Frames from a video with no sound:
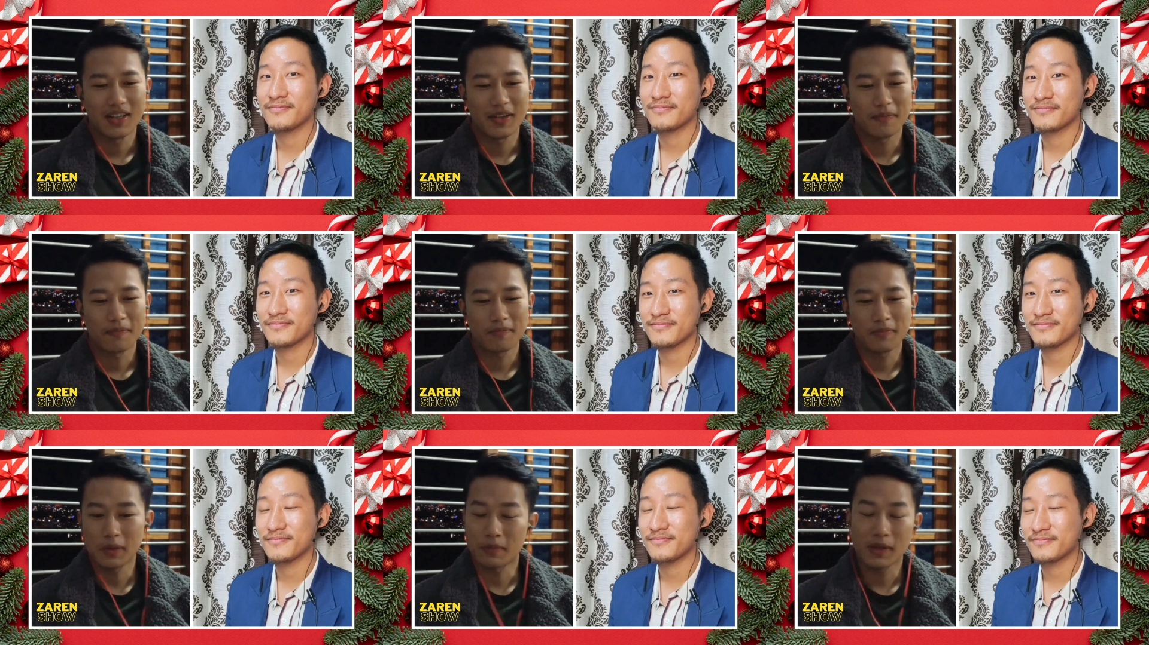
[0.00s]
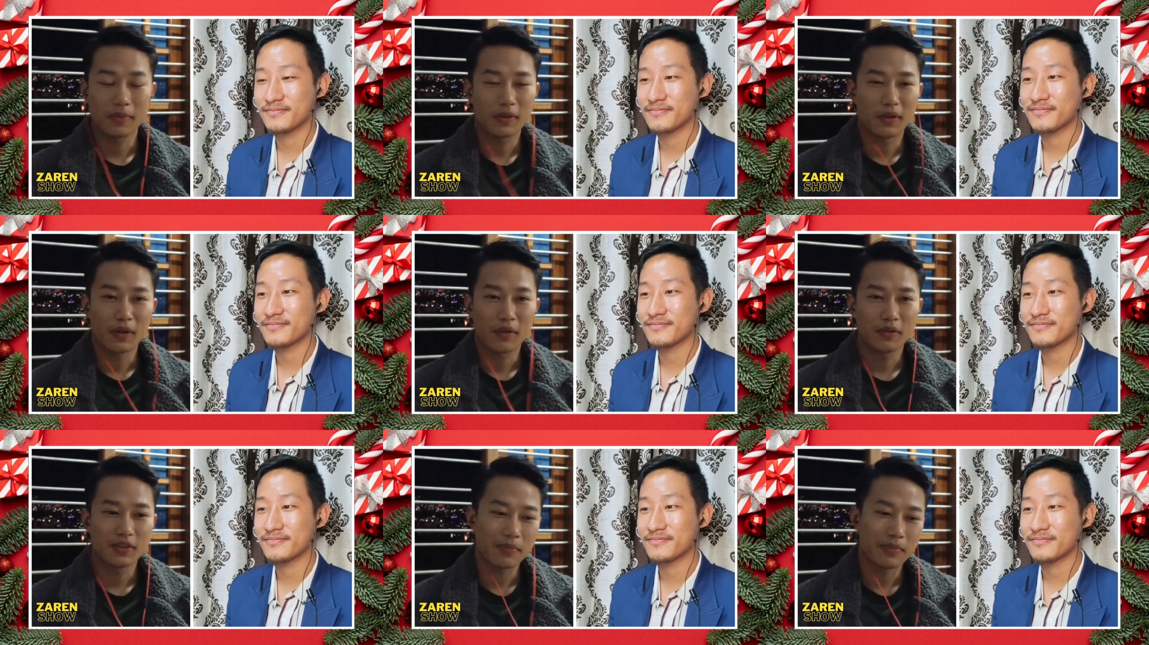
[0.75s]
Speaker 1: um, you might be
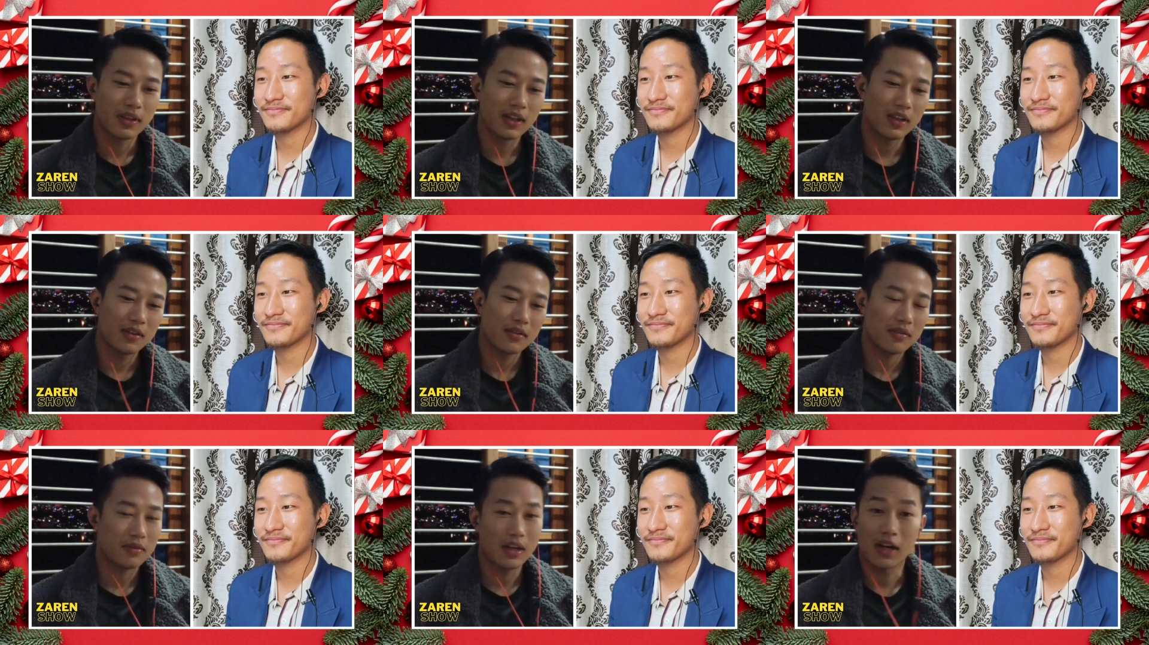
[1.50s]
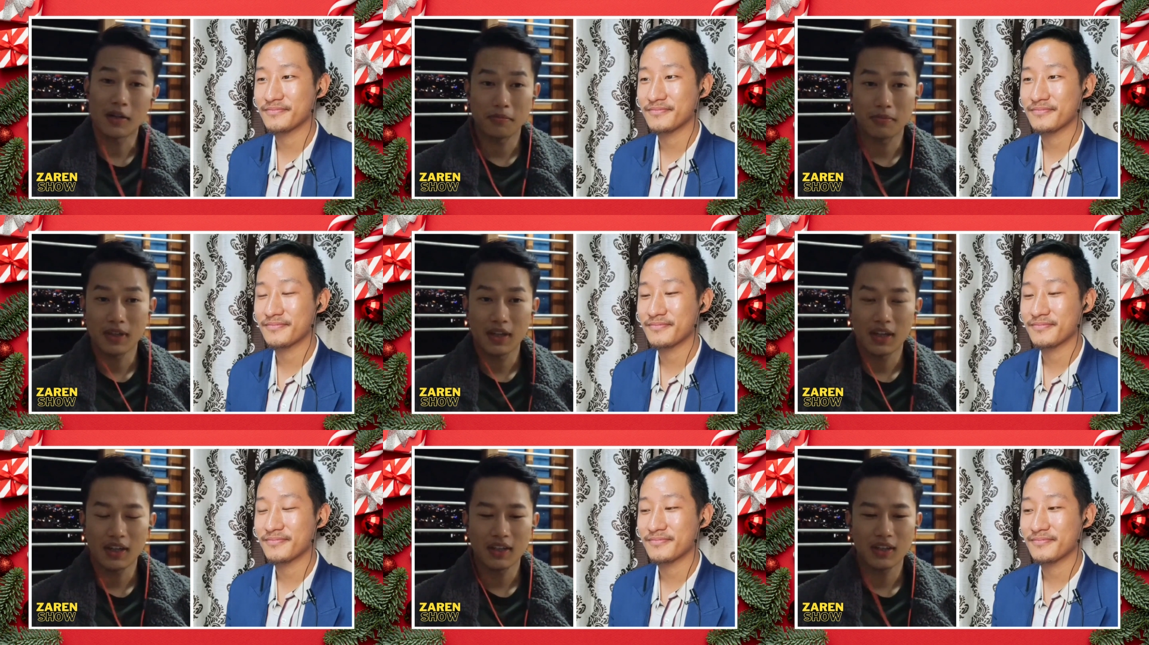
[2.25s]
going through something,
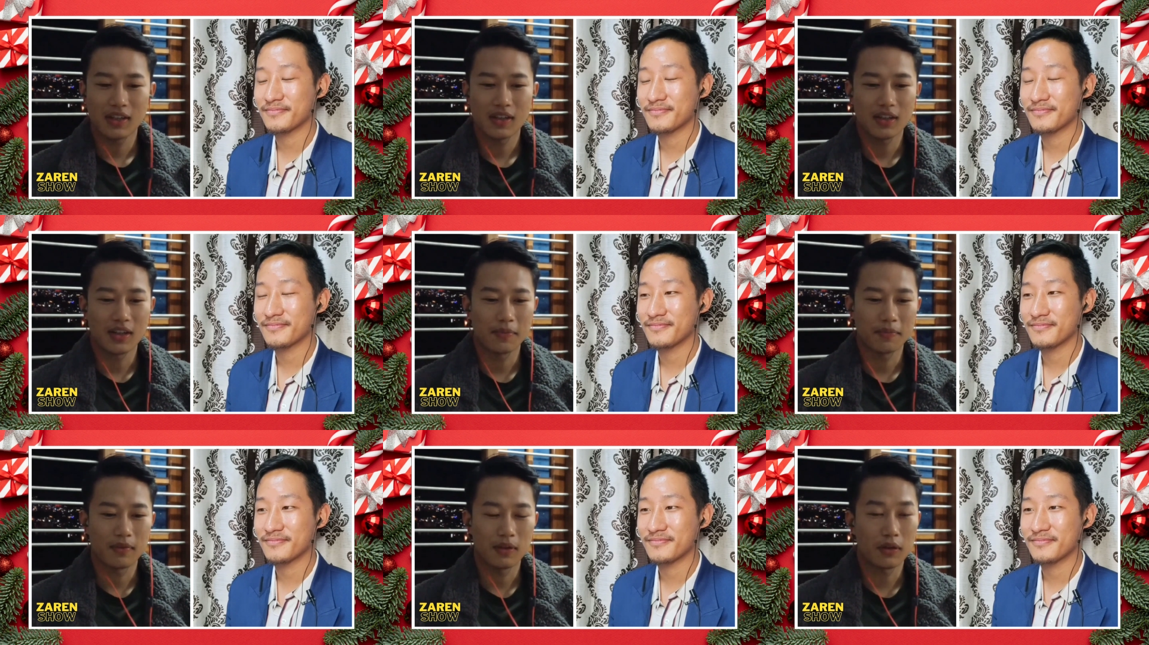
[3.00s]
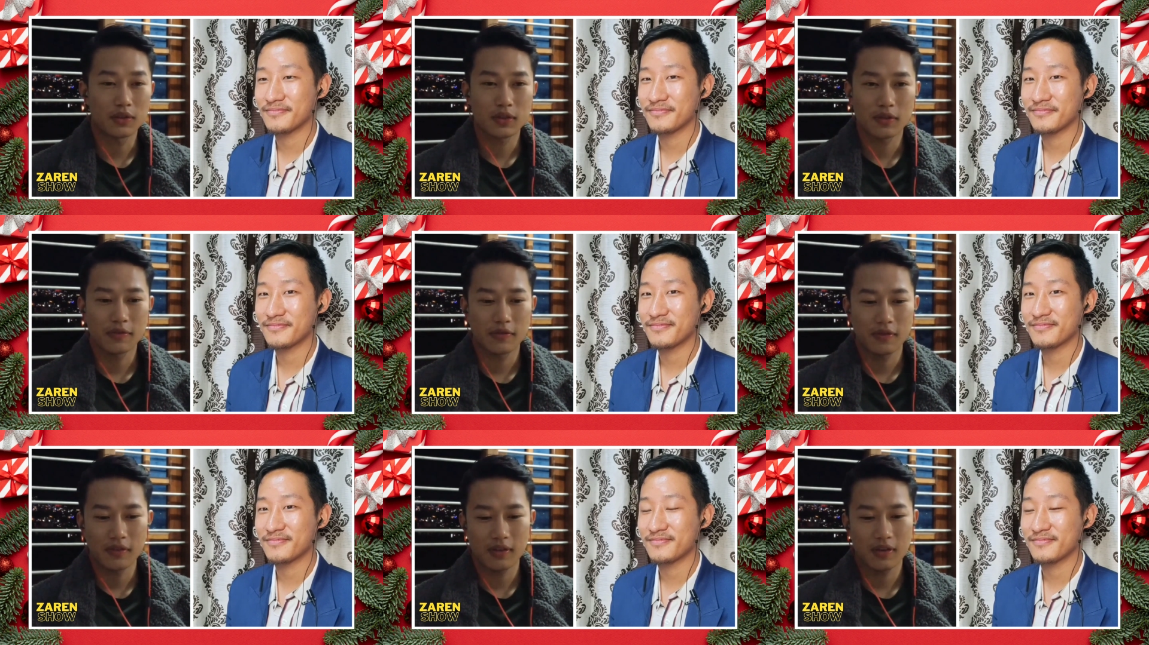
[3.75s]
heartbreak, um, loss
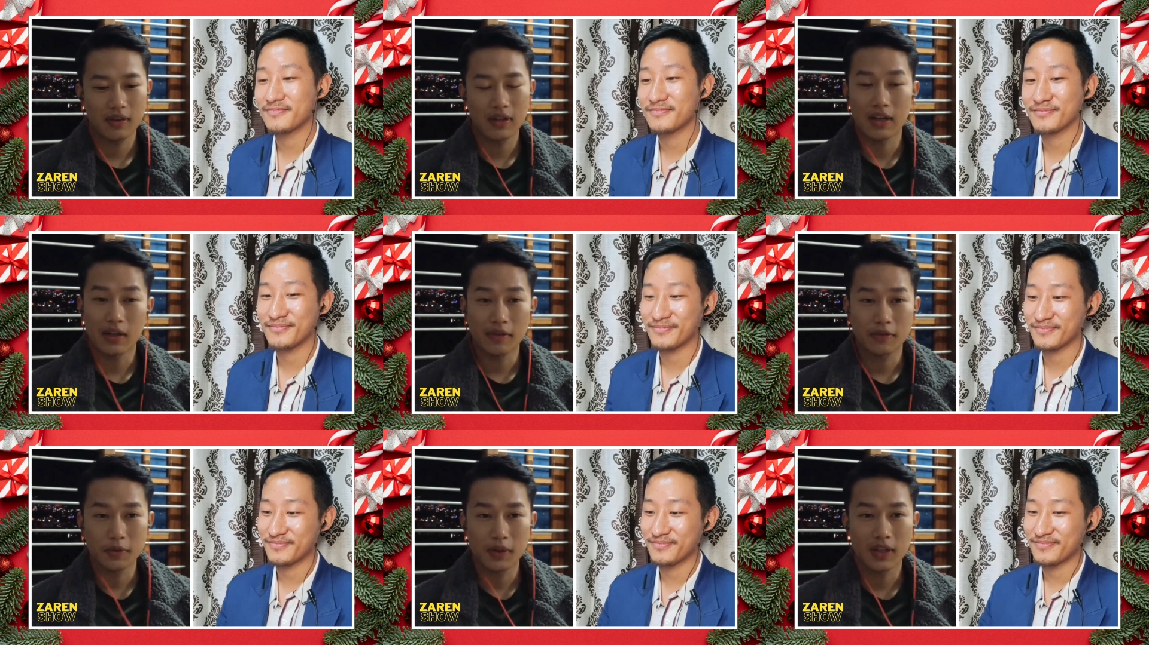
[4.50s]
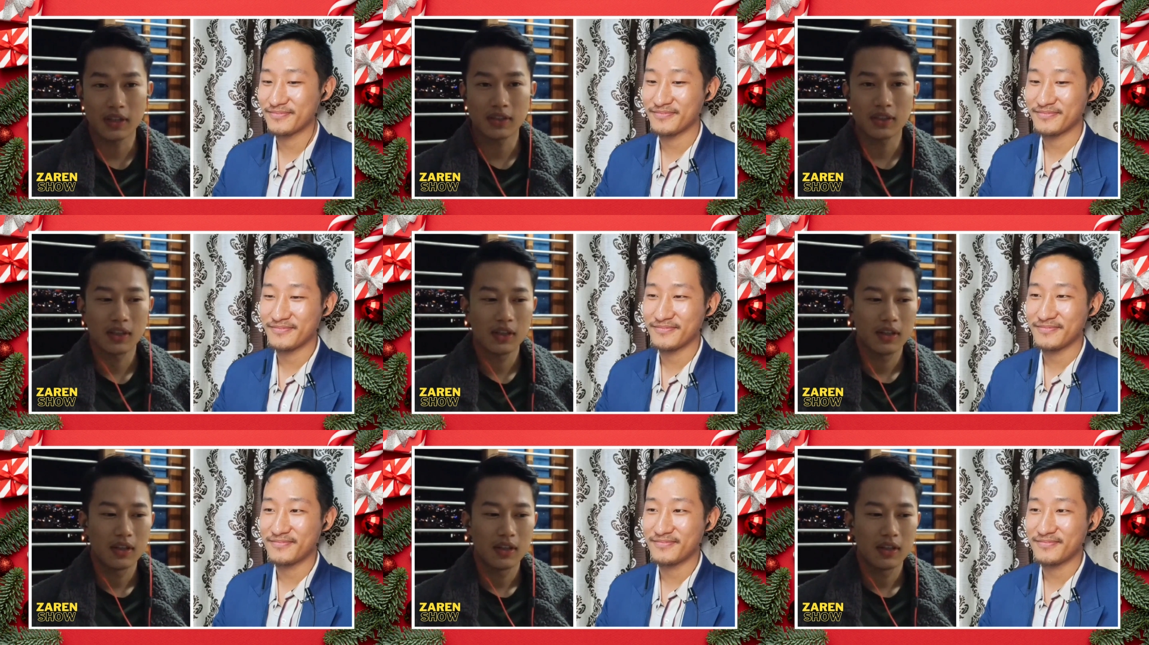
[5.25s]
of a loved one,